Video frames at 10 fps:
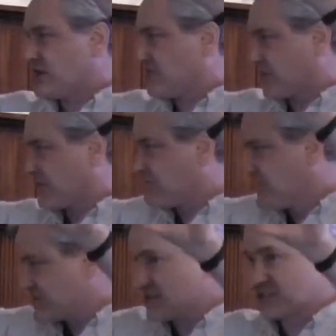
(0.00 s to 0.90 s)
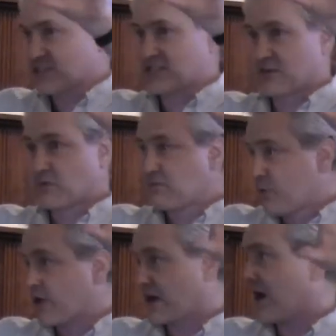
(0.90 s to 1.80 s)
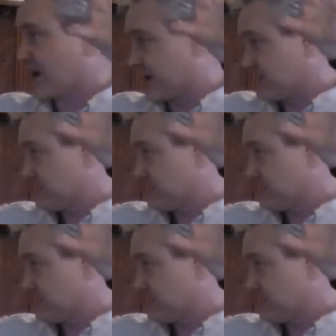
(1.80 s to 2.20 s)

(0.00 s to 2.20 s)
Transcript: in front of businesses that we're boycotting,